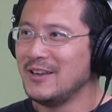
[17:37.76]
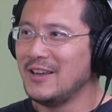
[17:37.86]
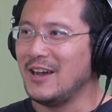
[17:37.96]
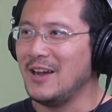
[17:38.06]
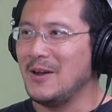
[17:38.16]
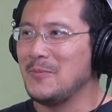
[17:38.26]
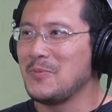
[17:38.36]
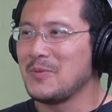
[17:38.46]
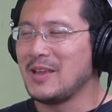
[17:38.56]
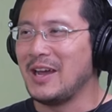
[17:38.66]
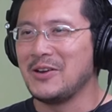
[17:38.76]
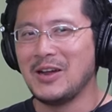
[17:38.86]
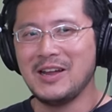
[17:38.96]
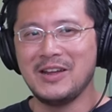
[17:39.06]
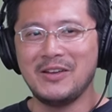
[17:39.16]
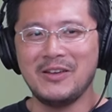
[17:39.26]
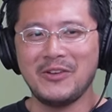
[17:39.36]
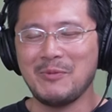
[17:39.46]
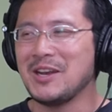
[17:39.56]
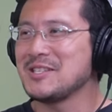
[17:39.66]
Um, I don't know I, if
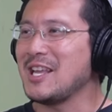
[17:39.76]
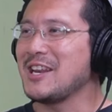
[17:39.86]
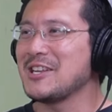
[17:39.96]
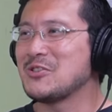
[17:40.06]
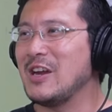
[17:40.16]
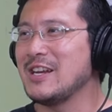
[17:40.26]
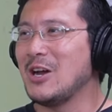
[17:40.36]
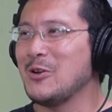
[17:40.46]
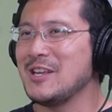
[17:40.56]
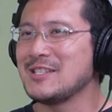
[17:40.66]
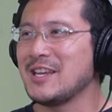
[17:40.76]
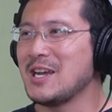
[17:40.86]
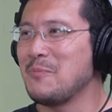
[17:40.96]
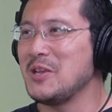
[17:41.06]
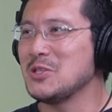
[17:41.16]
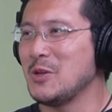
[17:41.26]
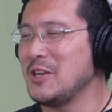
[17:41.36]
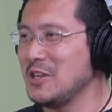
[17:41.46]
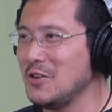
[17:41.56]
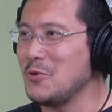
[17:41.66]
I'm understanding this right. Nowadays, like companies when they're
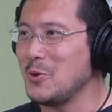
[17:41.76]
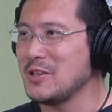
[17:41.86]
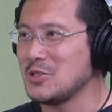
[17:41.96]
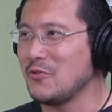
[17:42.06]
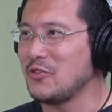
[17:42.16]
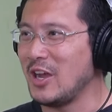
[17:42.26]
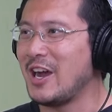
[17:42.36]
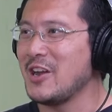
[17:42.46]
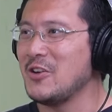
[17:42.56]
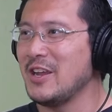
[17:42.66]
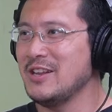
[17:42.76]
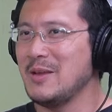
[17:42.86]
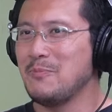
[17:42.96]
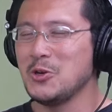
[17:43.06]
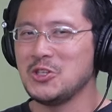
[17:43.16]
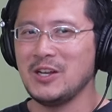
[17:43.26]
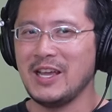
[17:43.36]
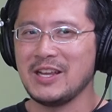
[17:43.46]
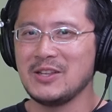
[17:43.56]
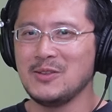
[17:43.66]
interviewing so the hire, they they push it
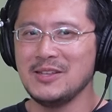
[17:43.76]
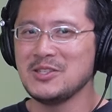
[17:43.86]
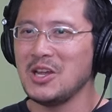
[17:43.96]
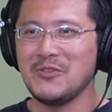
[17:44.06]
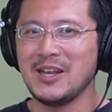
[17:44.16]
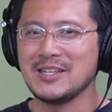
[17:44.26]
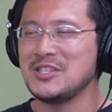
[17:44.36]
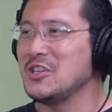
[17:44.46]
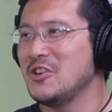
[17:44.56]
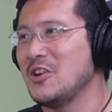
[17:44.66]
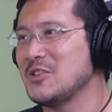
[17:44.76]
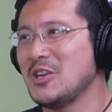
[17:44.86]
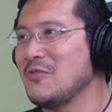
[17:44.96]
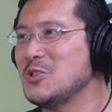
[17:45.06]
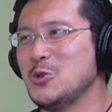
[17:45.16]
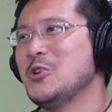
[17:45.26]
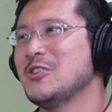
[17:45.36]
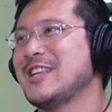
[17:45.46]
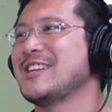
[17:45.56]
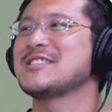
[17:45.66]
like it's not even like senior year, it's not even junior, it's
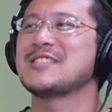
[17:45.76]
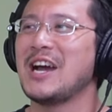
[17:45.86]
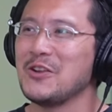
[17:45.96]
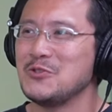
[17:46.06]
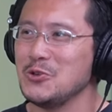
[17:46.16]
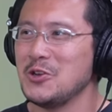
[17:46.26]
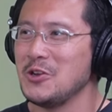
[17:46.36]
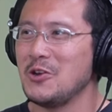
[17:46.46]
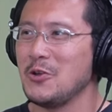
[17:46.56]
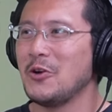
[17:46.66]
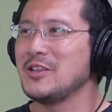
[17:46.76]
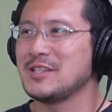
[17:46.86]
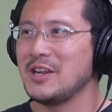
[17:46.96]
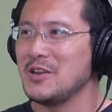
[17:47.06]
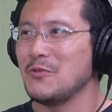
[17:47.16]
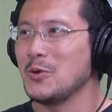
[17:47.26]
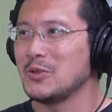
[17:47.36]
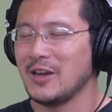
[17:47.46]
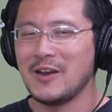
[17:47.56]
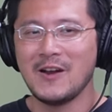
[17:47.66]
like the start of junior year. You already start interviewing to
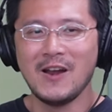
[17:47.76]
hire.